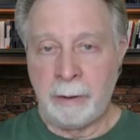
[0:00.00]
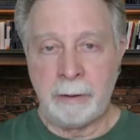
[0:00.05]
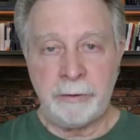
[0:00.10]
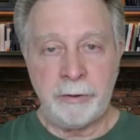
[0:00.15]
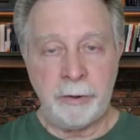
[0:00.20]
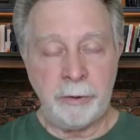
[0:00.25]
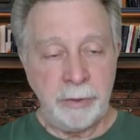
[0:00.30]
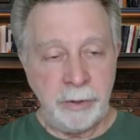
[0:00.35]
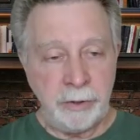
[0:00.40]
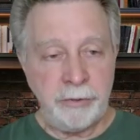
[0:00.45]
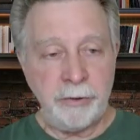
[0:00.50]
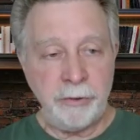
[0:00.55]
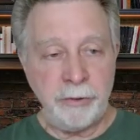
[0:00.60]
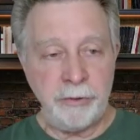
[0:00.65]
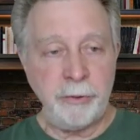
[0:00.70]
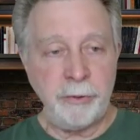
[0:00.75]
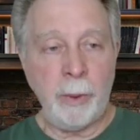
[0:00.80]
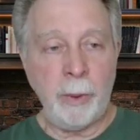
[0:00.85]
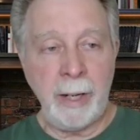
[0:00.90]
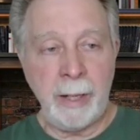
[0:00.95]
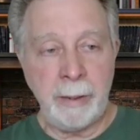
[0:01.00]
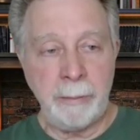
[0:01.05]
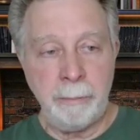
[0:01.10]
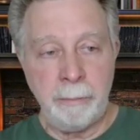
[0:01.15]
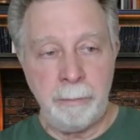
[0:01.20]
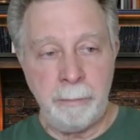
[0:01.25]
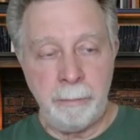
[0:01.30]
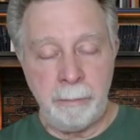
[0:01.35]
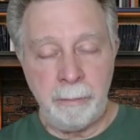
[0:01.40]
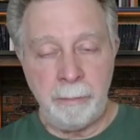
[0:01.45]
So this is why
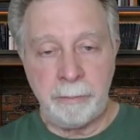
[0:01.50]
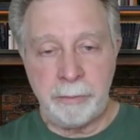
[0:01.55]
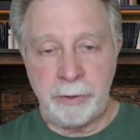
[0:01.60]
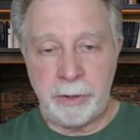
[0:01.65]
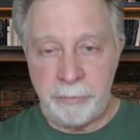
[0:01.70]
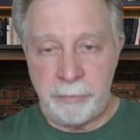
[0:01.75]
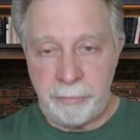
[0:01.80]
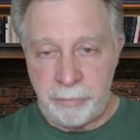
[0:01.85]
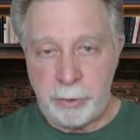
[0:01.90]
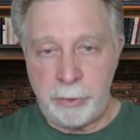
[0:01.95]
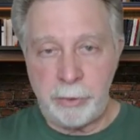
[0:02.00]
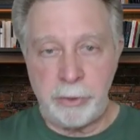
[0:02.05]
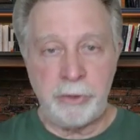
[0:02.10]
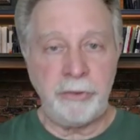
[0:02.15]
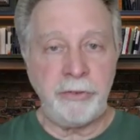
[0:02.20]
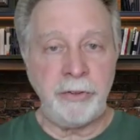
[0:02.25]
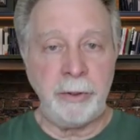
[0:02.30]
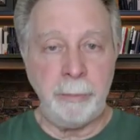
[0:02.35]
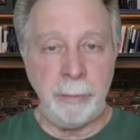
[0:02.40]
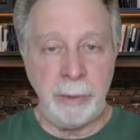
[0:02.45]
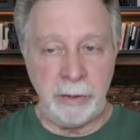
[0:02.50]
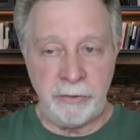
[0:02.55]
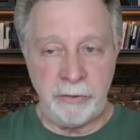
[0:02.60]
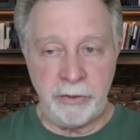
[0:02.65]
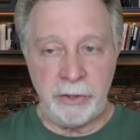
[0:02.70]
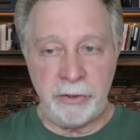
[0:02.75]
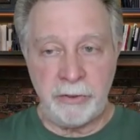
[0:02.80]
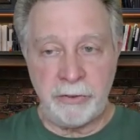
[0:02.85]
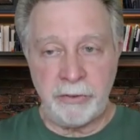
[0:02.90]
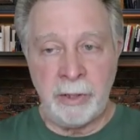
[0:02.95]
Confucius and
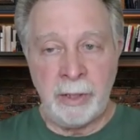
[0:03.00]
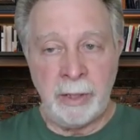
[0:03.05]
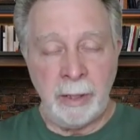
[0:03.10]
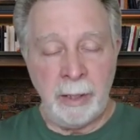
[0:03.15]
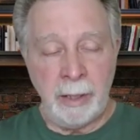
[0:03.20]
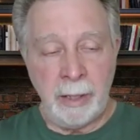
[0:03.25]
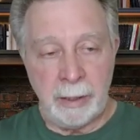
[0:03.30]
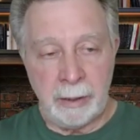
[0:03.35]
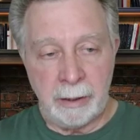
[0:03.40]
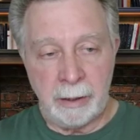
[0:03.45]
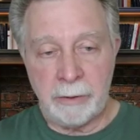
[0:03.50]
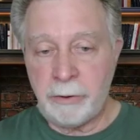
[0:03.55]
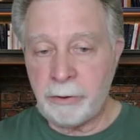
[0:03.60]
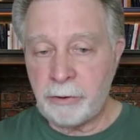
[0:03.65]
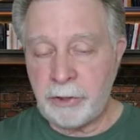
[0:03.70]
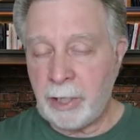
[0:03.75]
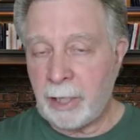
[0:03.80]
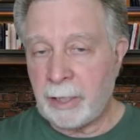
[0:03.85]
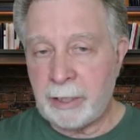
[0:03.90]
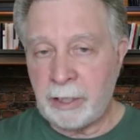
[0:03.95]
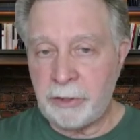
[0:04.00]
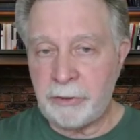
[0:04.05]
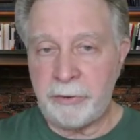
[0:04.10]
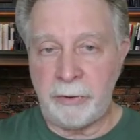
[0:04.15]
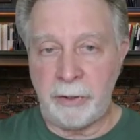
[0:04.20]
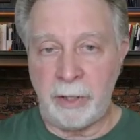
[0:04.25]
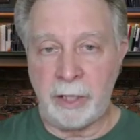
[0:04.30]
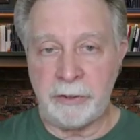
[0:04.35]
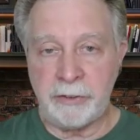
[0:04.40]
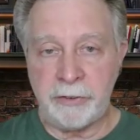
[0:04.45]
Mencius and other Chinese
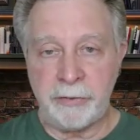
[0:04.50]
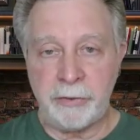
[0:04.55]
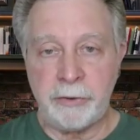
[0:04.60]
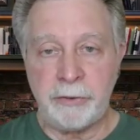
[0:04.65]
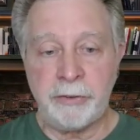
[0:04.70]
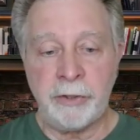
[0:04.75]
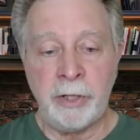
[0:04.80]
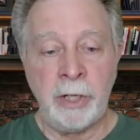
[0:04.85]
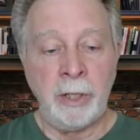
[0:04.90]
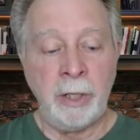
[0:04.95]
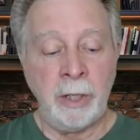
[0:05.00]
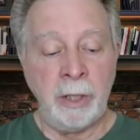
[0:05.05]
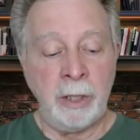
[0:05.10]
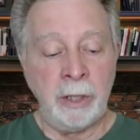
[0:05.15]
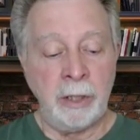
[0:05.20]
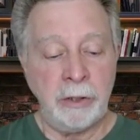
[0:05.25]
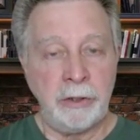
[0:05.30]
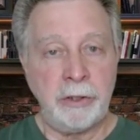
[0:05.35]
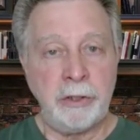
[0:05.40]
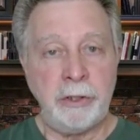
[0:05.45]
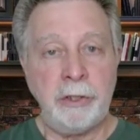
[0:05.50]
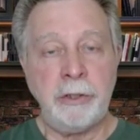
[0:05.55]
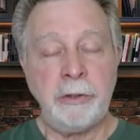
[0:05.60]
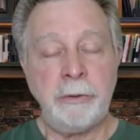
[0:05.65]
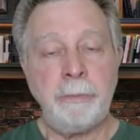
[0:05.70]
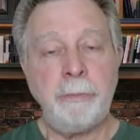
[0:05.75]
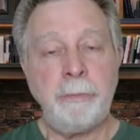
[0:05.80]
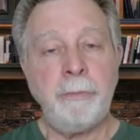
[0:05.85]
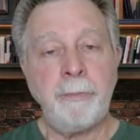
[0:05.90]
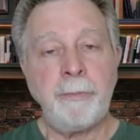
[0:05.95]
philosophers
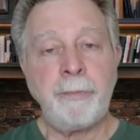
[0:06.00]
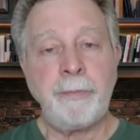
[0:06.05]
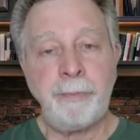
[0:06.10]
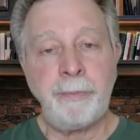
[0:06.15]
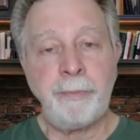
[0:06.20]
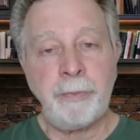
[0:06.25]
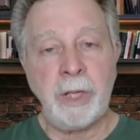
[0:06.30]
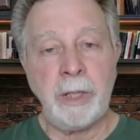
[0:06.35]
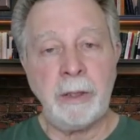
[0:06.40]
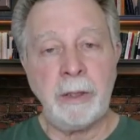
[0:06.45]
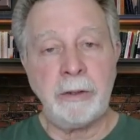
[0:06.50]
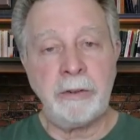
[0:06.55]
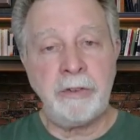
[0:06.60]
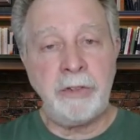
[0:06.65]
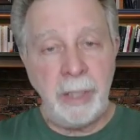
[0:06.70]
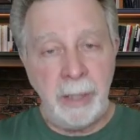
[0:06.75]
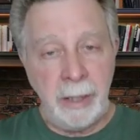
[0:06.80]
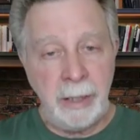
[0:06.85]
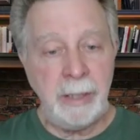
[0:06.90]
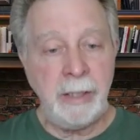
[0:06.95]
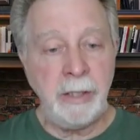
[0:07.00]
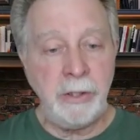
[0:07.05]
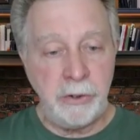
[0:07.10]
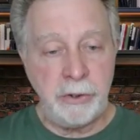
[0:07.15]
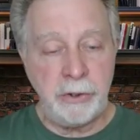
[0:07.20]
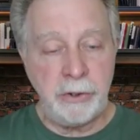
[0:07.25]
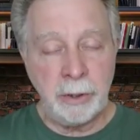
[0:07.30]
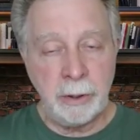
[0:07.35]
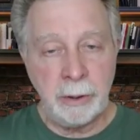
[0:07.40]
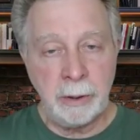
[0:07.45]
could
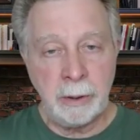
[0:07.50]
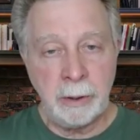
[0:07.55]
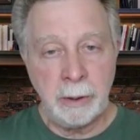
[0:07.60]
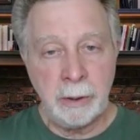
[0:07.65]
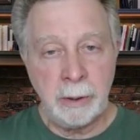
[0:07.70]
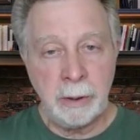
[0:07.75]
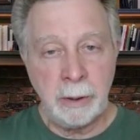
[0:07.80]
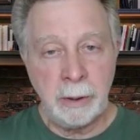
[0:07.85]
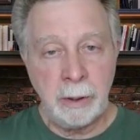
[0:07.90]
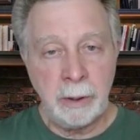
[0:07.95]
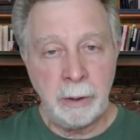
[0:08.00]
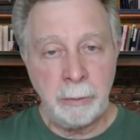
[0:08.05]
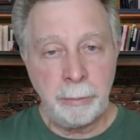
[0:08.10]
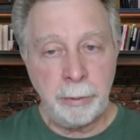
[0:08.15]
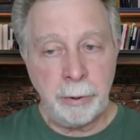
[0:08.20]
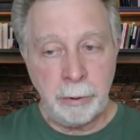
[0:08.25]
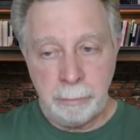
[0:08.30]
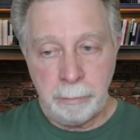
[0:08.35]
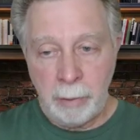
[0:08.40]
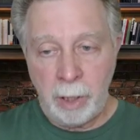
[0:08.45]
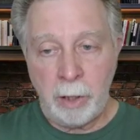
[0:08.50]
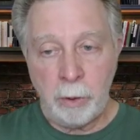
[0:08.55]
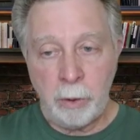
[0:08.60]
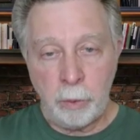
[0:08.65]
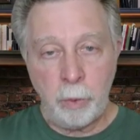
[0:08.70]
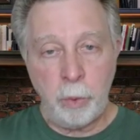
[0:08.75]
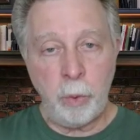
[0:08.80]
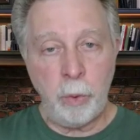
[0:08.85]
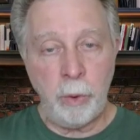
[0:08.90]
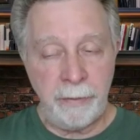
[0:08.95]
teach,
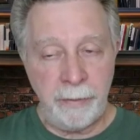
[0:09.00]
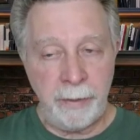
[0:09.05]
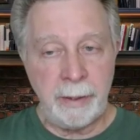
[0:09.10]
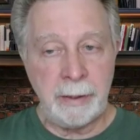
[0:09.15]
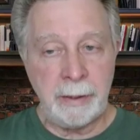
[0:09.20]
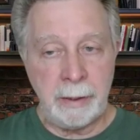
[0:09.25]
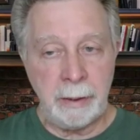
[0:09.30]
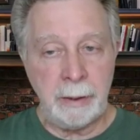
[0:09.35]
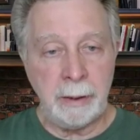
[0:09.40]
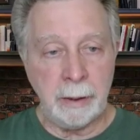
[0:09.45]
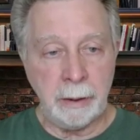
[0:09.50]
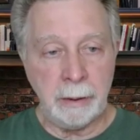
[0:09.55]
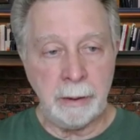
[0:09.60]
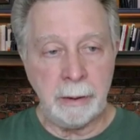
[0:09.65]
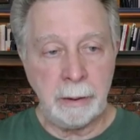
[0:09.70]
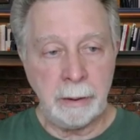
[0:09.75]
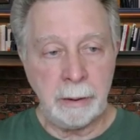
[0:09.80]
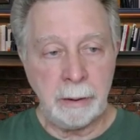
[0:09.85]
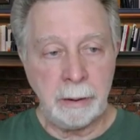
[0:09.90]
promote what they did.